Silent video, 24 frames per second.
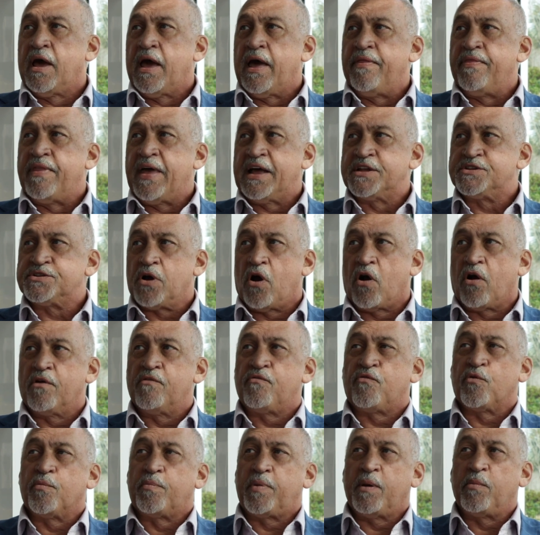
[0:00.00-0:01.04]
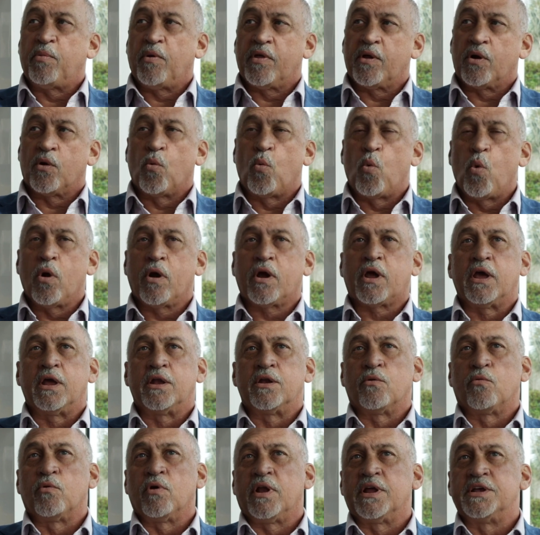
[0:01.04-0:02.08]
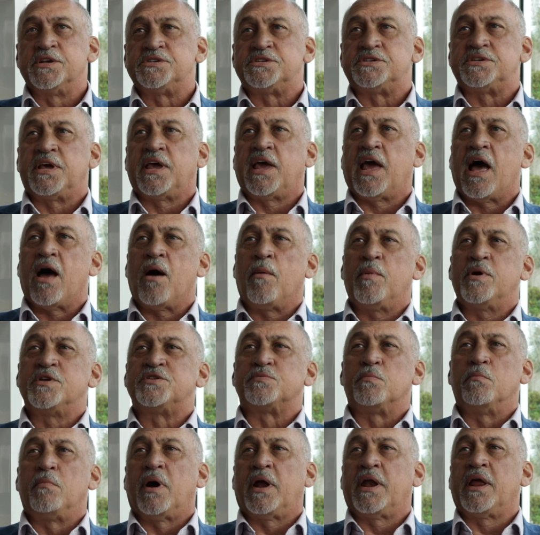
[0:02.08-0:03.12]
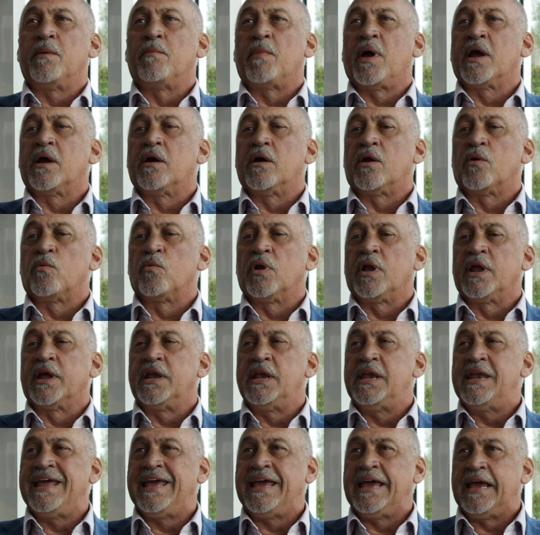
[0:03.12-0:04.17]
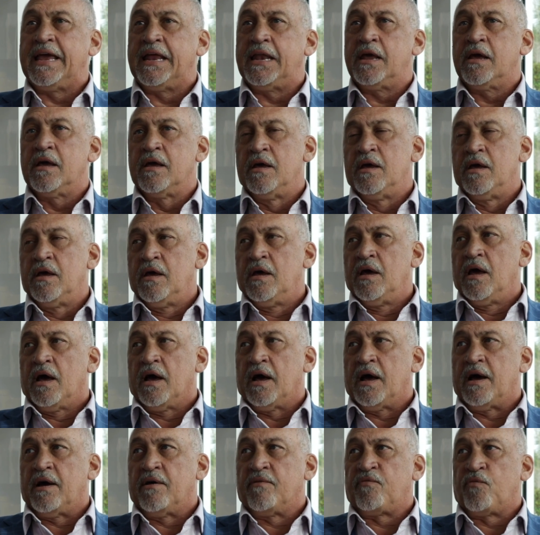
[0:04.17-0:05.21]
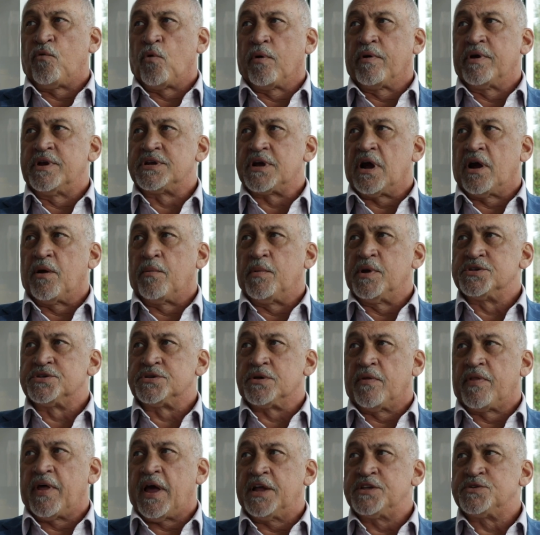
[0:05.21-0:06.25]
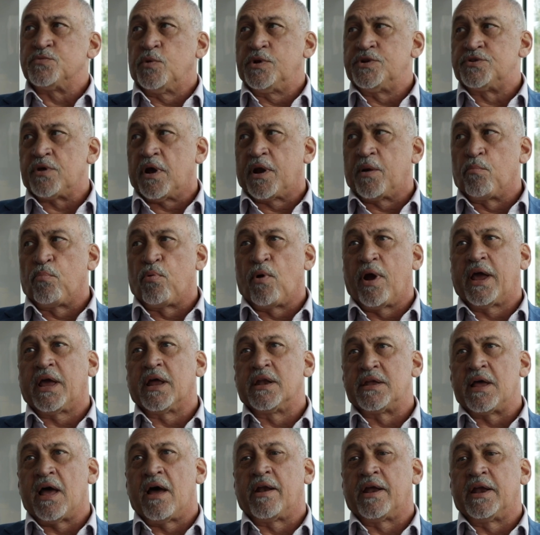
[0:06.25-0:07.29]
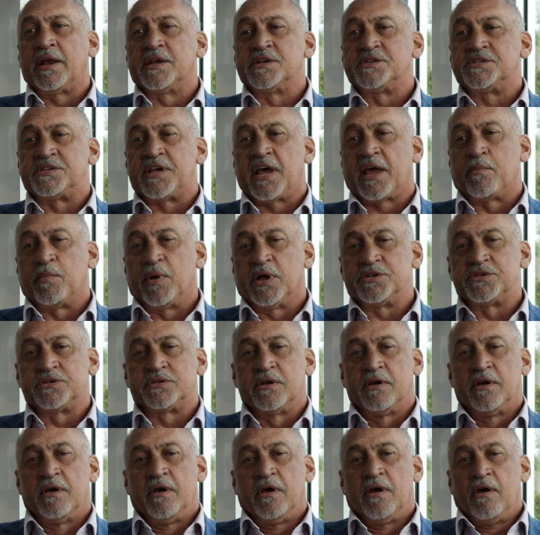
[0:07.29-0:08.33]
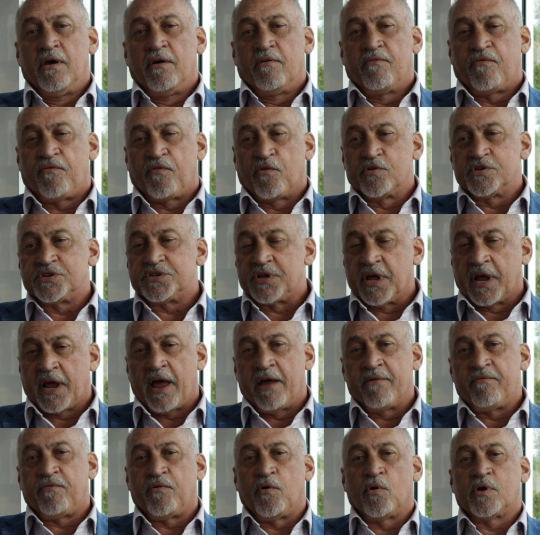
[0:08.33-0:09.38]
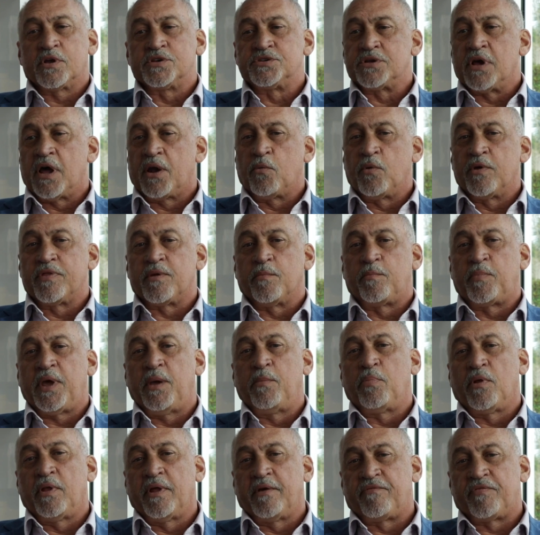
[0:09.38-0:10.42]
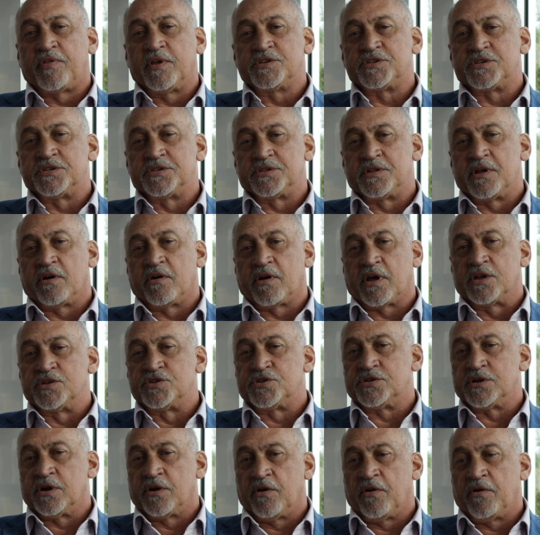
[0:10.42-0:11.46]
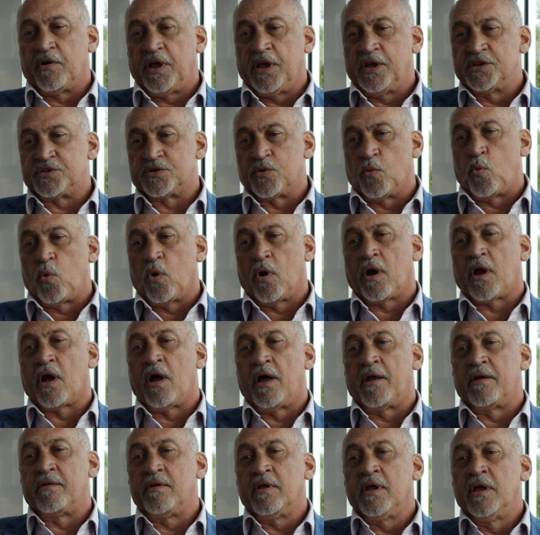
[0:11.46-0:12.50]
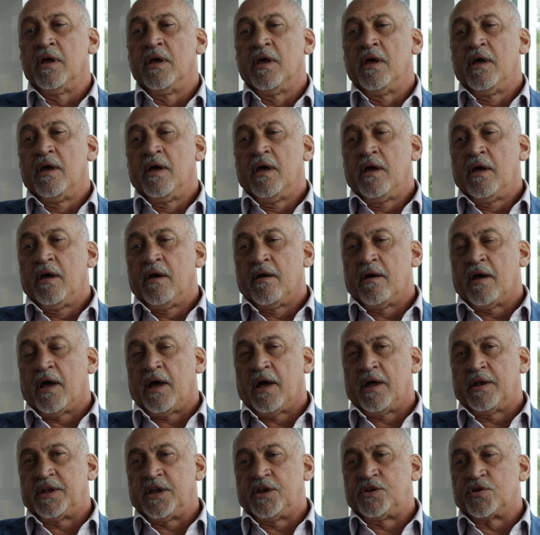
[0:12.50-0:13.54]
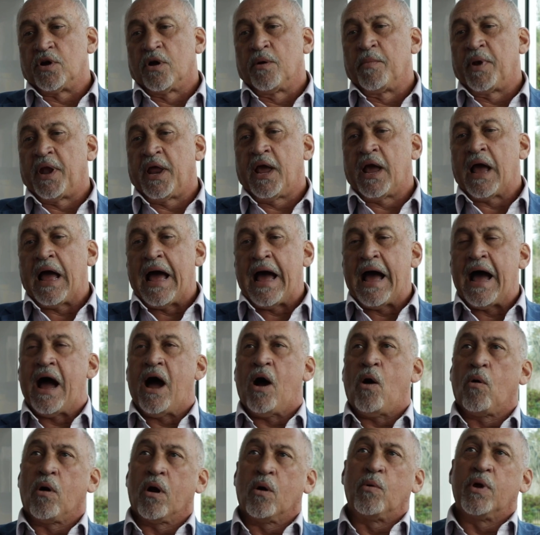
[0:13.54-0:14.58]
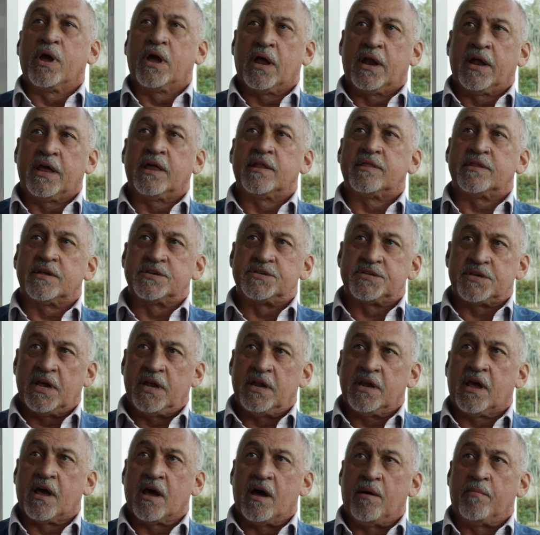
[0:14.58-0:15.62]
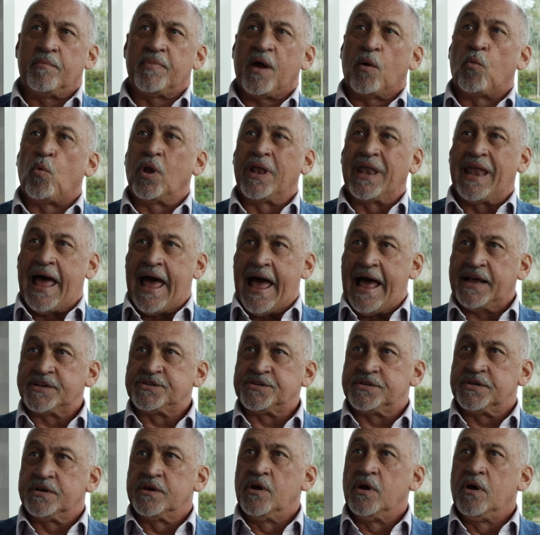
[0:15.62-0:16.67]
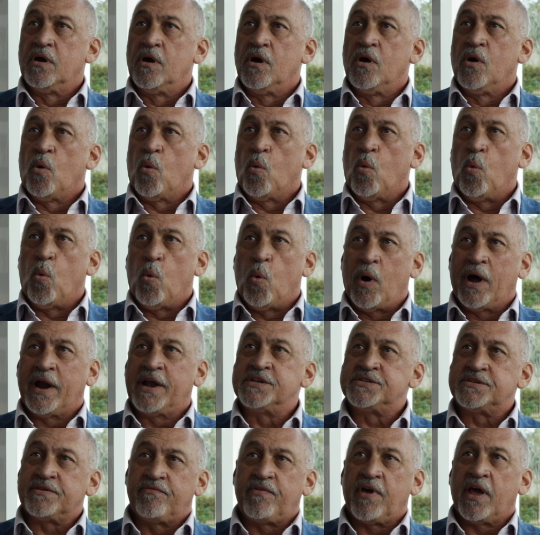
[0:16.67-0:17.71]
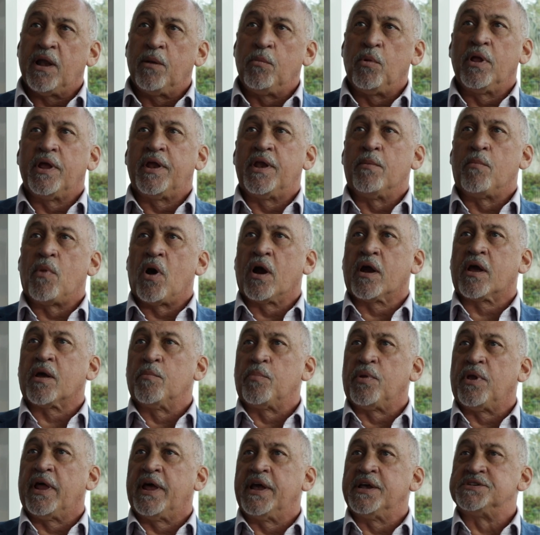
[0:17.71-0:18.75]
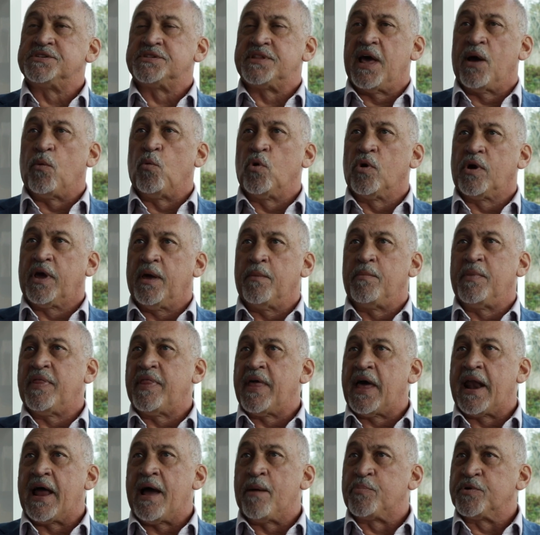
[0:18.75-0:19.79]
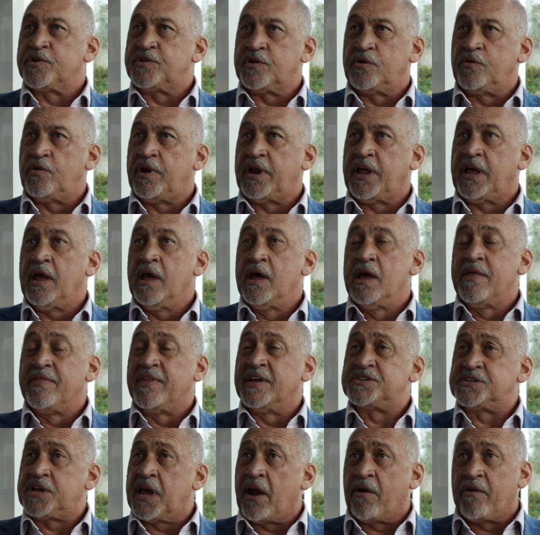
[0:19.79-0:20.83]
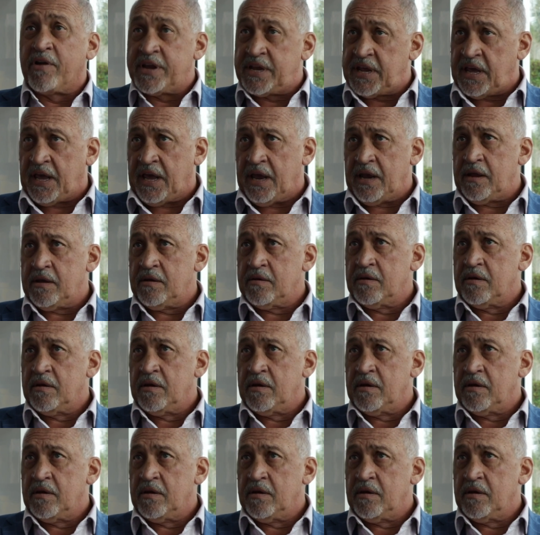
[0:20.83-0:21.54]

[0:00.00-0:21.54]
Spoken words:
And that's hard for people that are working to really see how much money am I going to really need for retirement. So we try to break it down into segments. First thing I focus on with the people, if this is their concern, is to work on determining how are we going to get this income that will last? What is available in the marketplace that will give me that opportunity that's guaranteed?